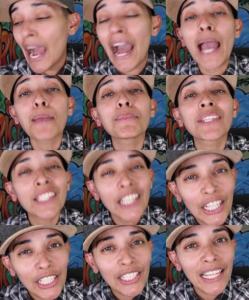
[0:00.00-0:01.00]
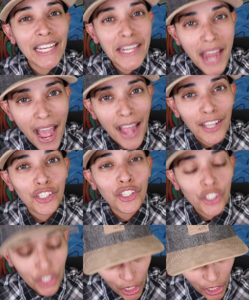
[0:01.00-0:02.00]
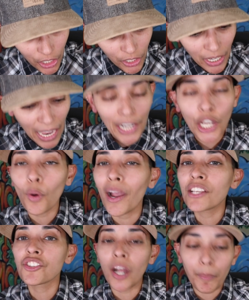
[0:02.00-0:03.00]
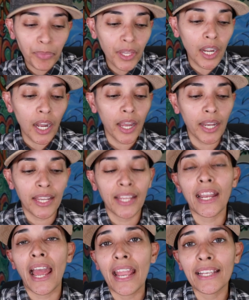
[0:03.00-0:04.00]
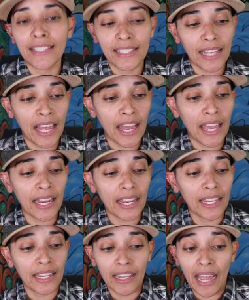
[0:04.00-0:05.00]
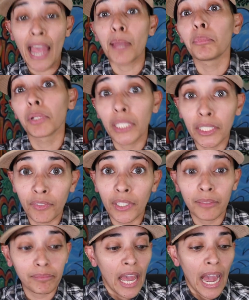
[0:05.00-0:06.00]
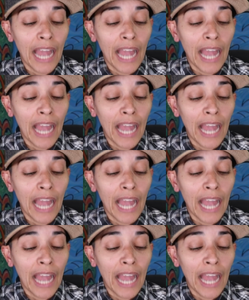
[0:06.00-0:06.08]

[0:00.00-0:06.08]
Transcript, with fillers: I'm still not sure. I know I jumped the gun and I said I believe it.